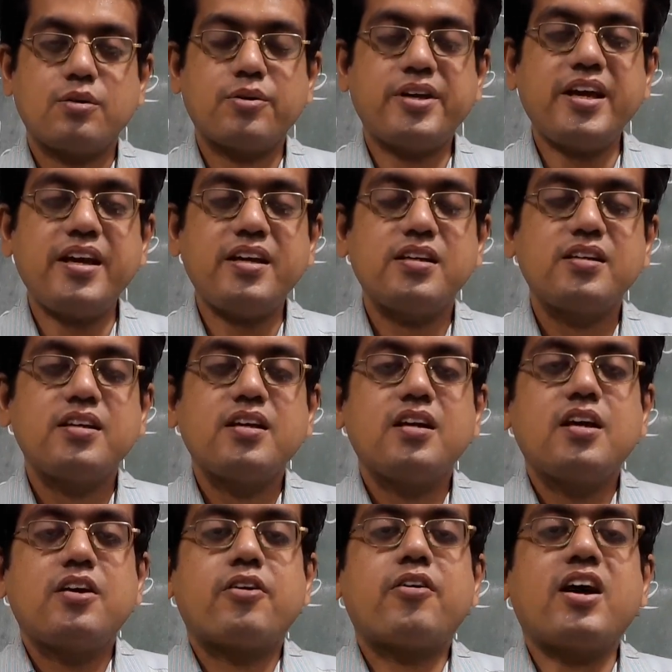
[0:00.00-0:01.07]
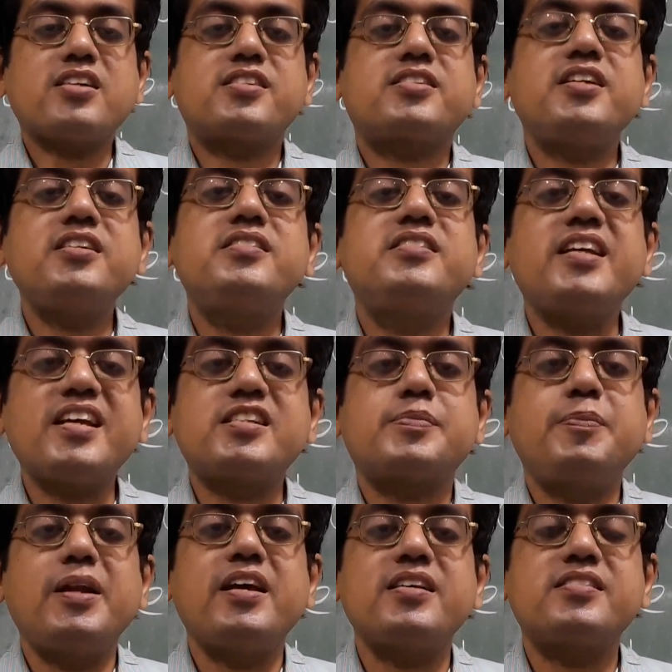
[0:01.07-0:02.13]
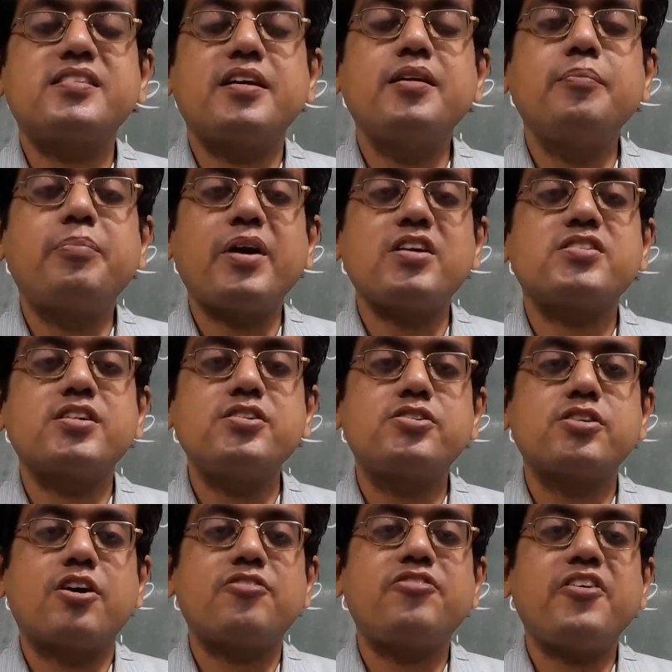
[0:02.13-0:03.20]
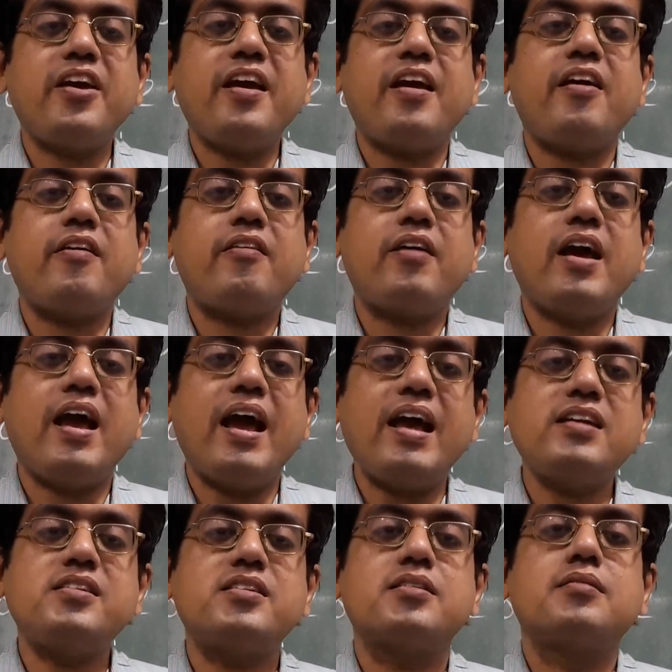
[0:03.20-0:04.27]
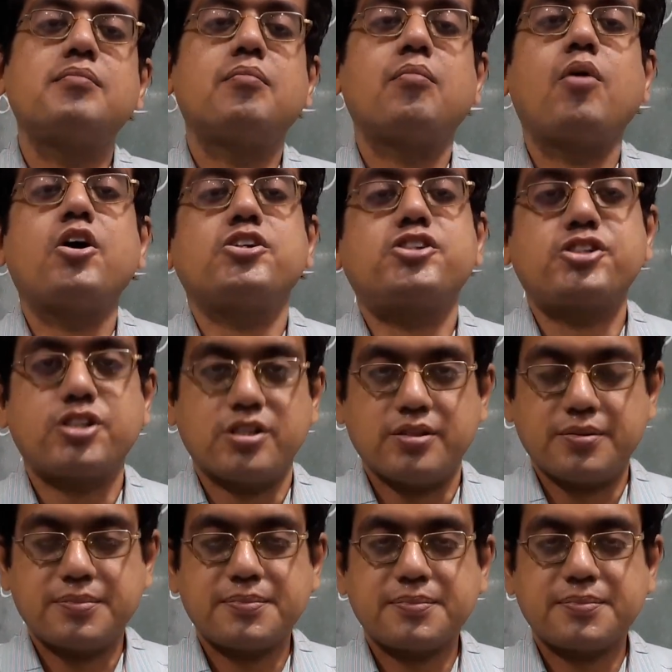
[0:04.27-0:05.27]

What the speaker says: Okay? Rusting takes place in presence of air and moisture.